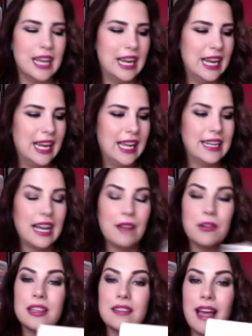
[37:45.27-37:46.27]
And I
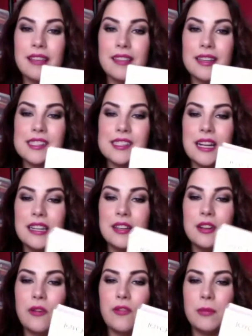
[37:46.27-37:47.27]
really like this, and I
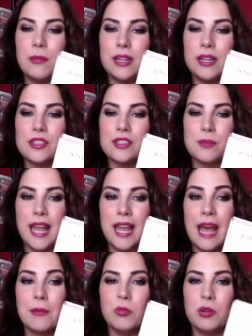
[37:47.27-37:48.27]
didn't know if anybody else might
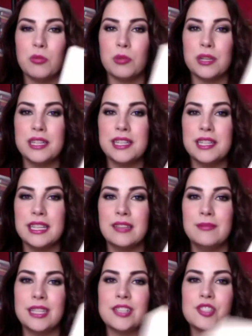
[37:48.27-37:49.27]
happen to be reading
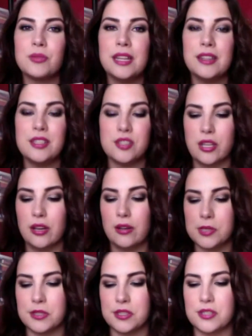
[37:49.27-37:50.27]
it, because the way these
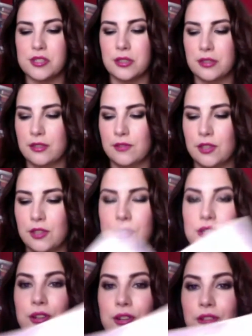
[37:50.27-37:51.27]
go is there's a certain
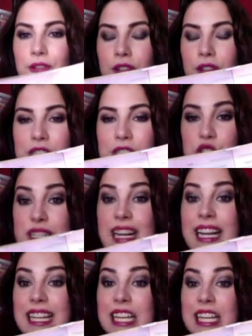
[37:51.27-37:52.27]
devotional for each
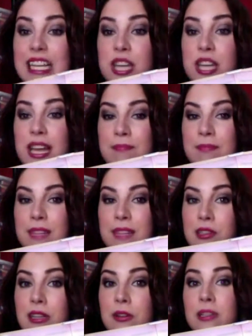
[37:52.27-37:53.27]
day.
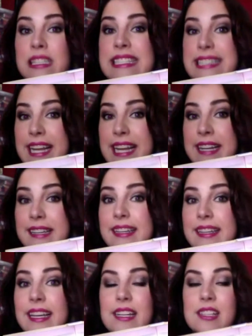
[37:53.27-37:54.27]
It's literally
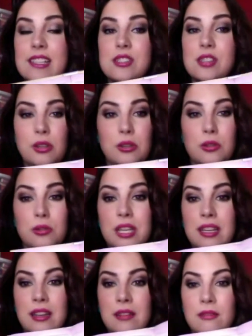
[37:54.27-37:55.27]
dated, so you
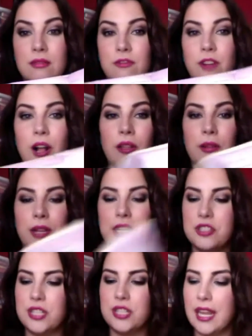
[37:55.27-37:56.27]
can follow
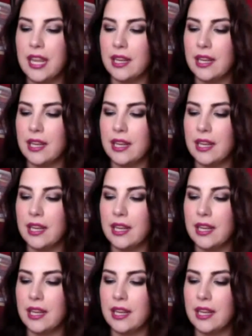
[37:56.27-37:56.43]
each day.